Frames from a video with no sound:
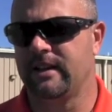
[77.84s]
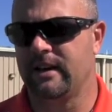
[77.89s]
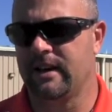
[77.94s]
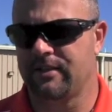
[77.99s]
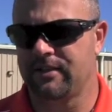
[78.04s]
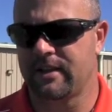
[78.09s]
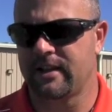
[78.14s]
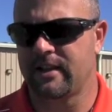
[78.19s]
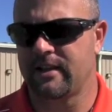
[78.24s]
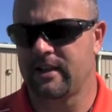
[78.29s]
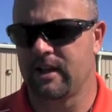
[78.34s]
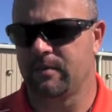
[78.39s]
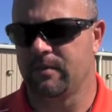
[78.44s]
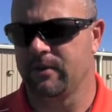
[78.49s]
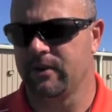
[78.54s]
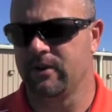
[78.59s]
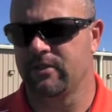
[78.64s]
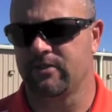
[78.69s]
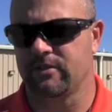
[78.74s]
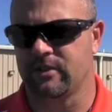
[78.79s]
I think a
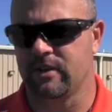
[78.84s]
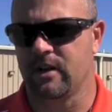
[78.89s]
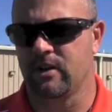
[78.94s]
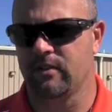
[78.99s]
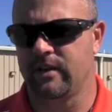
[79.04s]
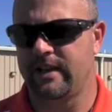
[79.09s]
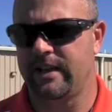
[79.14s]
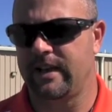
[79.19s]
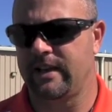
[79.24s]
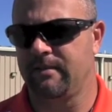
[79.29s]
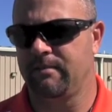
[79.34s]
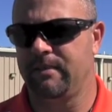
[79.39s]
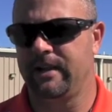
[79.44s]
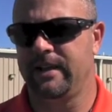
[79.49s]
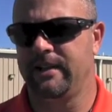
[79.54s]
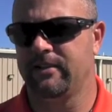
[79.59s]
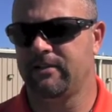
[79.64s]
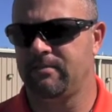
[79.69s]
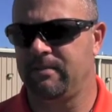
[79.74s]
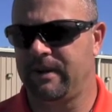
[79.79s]
couple years ago they had to
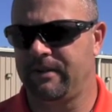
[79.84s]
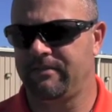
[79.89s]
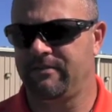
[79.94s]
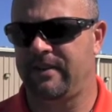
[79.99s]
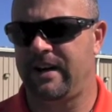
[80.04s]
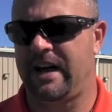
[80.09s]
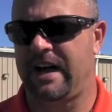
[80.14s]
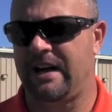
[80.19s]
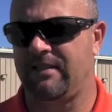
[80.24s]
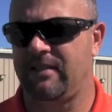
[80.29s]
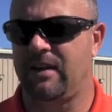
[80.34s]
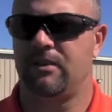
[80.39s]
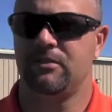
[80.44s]
beat us by 5.